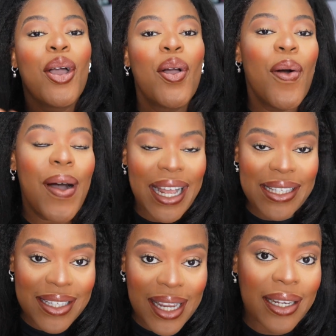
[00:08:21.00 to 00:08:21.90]
go
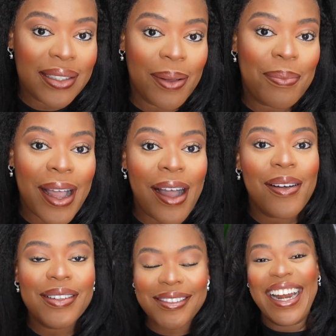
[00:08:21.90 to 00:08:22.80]
and check them
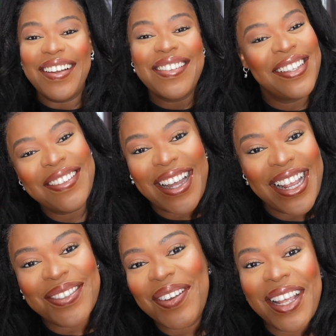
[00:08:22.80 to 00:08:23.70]
out, and I'll see you
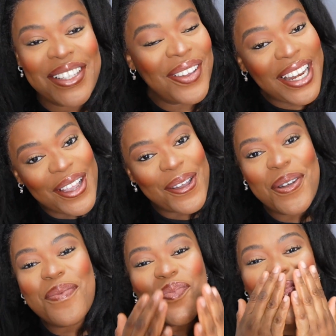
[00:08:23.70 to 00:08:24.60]
guys in my next
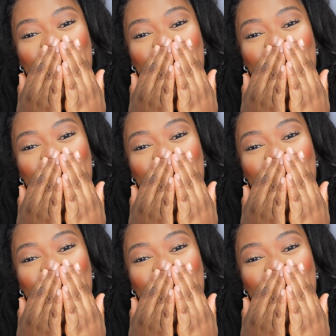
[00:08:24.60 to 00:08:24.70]
video.